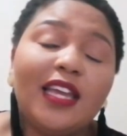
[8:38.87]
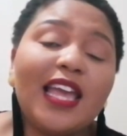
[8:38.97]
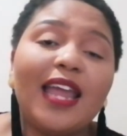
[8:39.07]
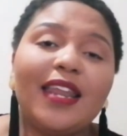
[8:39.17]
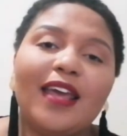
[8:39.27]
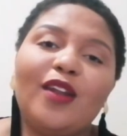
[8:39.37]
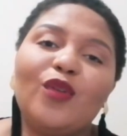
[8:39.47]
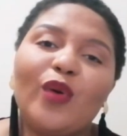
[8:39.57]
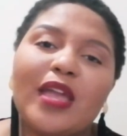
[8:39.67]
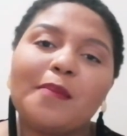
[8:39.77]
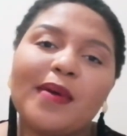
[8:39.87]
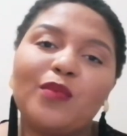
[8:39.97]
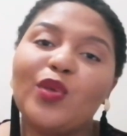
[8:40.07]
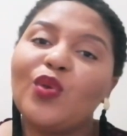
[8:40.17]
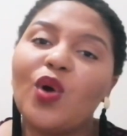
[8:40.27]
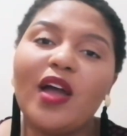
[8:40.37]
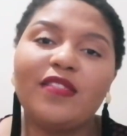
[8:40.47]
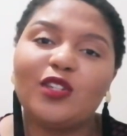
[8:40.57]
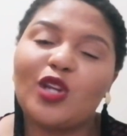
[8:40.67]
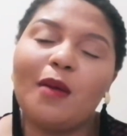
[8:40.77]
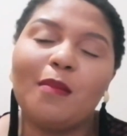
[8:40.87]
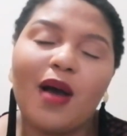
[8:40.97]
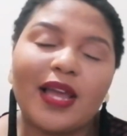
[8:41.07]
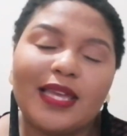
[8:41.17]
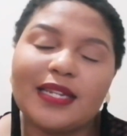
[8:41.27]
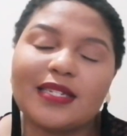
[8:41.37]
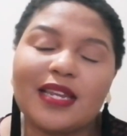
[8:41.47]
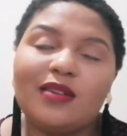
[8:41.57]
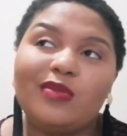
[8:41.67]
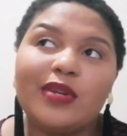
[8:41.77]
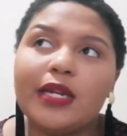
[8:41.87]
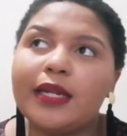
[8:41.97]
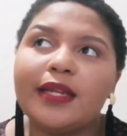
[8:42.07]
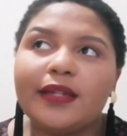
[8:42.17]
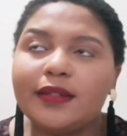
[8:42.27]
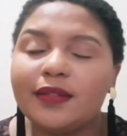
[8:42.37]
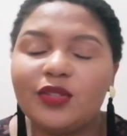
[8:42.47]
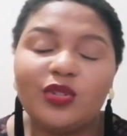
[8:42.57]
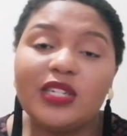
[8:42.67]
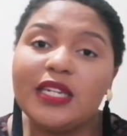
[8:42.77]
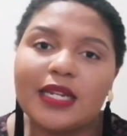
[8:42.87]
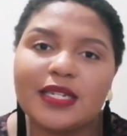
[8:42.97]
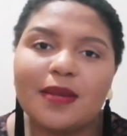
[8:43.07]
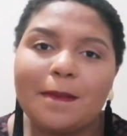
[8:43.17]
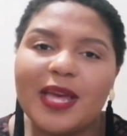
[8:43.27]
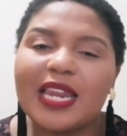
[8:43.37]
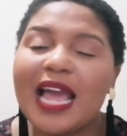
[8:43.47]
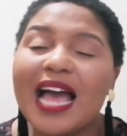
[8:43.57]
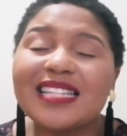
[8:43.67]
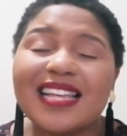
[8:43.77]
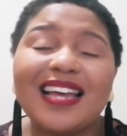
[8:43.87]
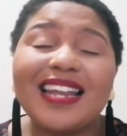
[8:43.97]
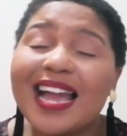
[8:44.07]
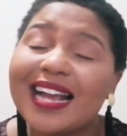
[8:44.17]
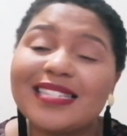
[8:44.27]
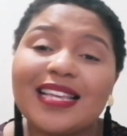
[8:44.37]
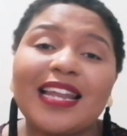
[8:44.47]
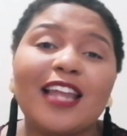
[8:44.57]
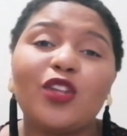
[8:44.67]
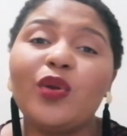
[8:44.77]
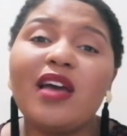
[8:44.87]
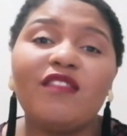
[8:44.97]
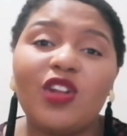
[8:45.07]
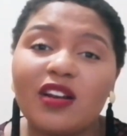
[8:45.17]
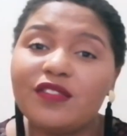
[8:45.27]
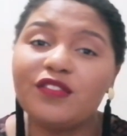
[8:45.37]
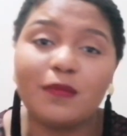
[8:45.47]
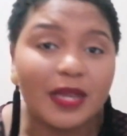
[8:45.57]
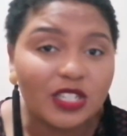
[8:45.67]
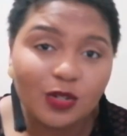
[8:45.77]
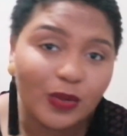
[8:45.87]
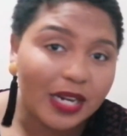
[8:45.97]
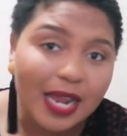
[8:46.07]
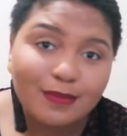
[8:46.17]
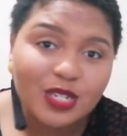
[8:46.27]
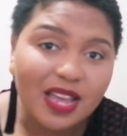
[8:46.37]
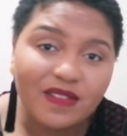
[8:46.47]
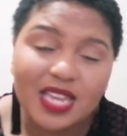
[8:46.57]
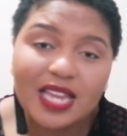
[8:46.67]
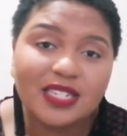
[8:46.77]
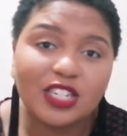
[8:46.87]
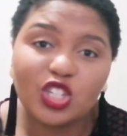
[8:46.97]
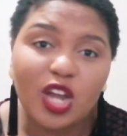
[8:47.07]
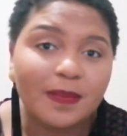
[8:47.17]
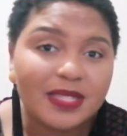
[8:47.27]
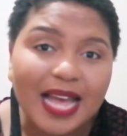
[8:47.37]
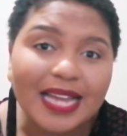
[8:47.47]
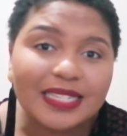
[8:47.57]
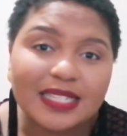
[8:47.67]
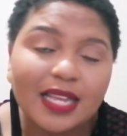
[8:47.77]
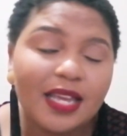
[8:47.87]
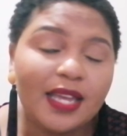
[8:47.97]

can get annoying. But when you are in the job market, you need it. But guys, like I said, I don't have a lot of information when it comes to navigating job sites.